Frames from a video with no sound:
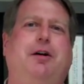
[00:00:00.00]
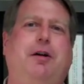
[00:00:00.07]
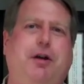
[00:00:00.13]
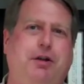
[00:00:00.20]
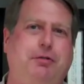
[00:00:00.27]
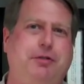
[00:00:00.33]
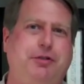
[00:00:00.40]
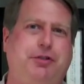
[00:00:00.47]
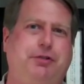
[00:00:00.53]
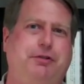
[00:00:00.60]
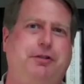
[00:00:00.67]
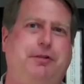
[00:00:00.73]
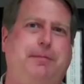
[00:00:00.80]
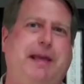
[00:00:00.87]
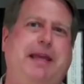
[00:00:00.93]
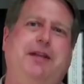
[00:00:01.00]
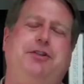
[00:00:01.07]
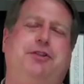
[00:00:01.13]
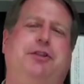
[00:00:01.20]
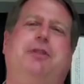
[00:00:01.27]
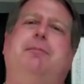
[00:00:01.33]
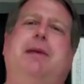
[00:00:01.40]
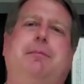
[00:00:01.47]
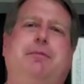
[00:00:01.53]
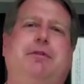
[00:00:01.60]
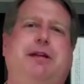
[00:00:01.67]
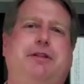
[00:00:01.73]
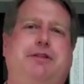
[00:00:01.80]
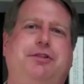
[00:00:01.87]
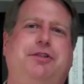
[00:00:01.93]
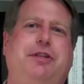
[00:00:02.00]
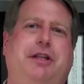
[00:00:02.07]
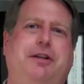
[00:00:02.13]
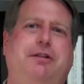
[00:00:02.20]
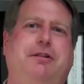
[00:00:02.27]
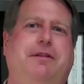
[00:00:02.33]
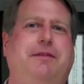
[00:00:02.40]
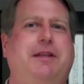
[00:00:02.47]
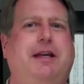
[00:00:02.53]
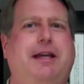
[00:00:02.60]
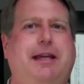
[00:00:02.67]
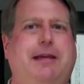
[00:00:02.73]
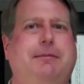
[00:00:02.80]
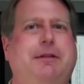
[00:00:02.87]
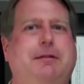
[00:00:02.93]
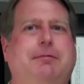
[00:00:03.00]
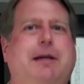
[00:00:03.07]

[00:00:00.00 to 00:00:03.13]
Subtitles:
auto insurance page in the Member Answer Center of the IABNE